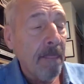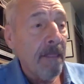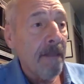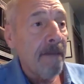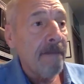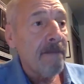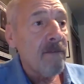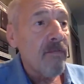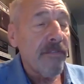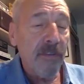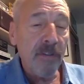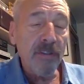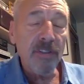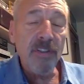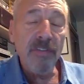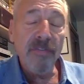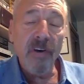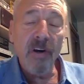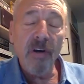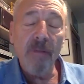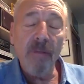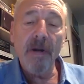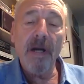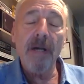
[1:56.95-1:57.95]
First of
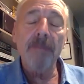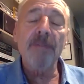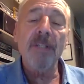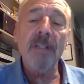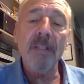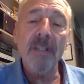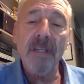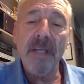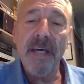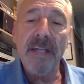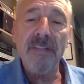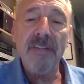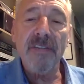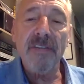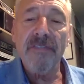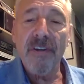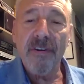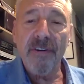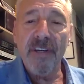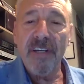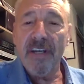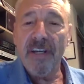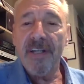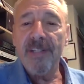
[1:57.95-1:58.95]
all, Bob Dylan has a
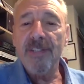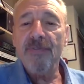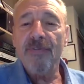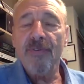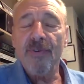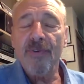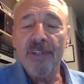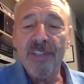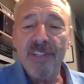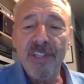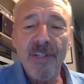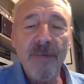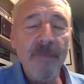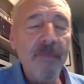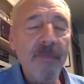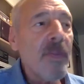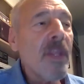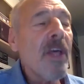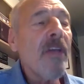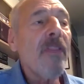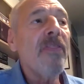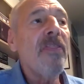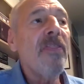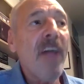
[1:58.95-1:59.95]
very nice voice.
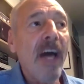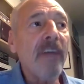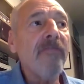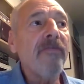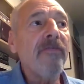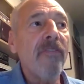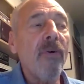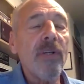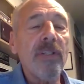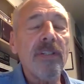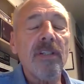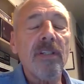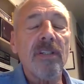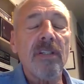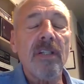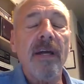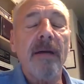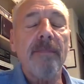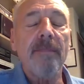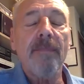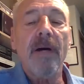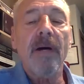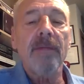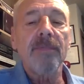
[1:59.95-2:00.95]
That voice is
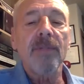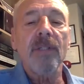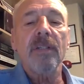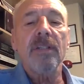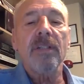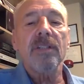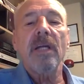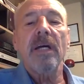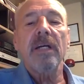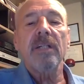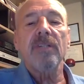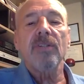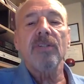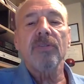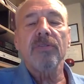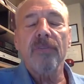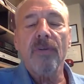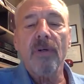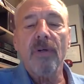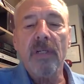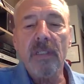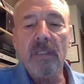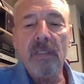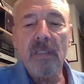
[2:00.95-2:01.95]
not Bob Dylan's natural
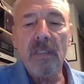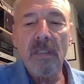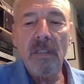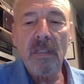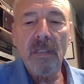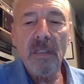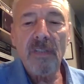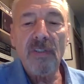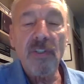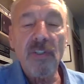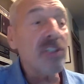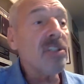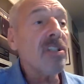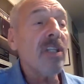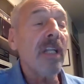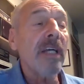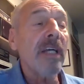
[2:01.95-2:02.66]
voice. Just like